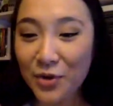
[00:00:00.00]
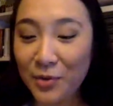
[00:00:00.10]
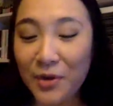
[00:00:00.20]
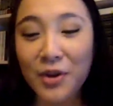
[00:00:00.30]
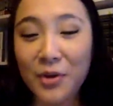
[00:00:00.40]

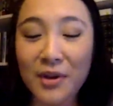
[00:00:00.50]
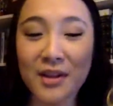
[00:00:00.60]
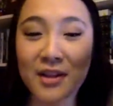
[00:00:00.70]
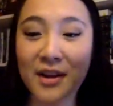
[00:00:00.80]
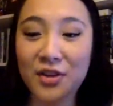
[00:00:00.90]
doing what Chloe
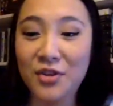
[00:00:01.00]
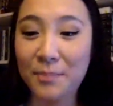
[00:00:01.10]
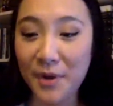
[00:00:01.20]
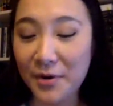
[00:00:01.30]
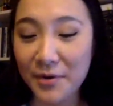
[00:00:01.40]
did and
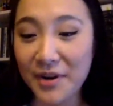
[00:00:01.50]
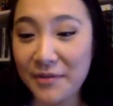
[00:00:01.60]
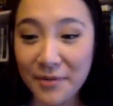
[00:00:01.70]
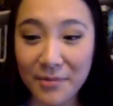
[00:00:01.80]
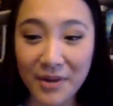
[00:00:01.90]
just borrowing
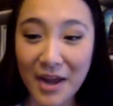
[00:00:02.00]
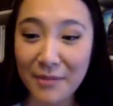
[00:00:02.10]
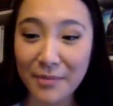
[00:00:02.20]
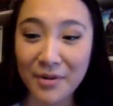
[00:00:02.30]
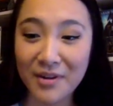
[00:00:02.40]
it from the
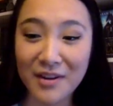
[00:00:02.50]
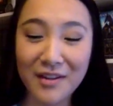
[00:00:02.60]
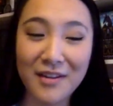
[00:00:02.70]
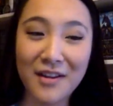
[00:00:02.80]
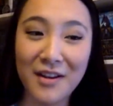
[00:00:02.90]

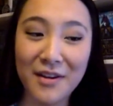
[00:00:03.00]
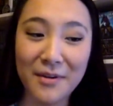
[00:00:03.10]
library. Um,